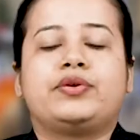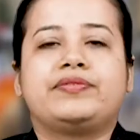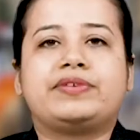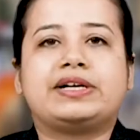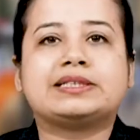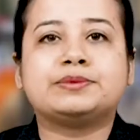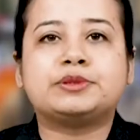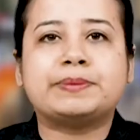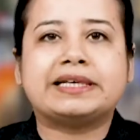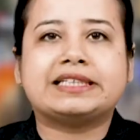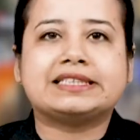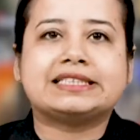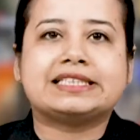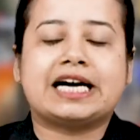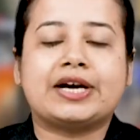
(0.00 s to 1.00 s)
everyone, welcome to
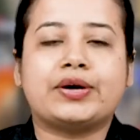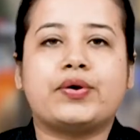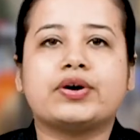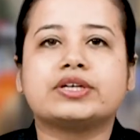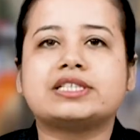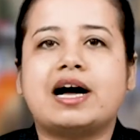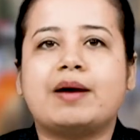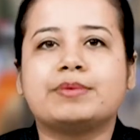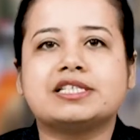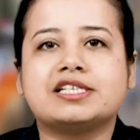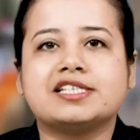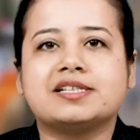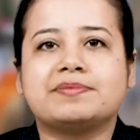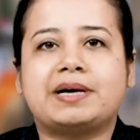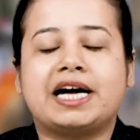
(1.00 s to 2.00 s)
Medical Dialogues. I'm
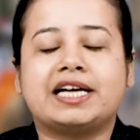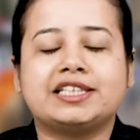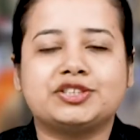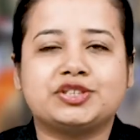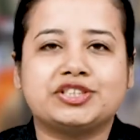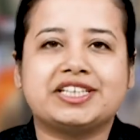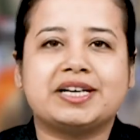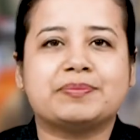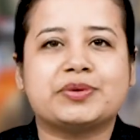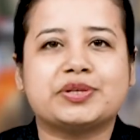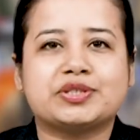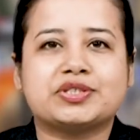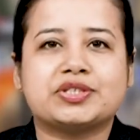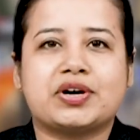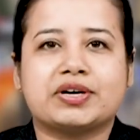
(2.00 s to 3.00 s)
Mr. Zaman and today I'm going
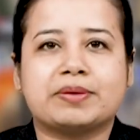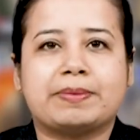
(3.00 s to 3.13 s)
to talk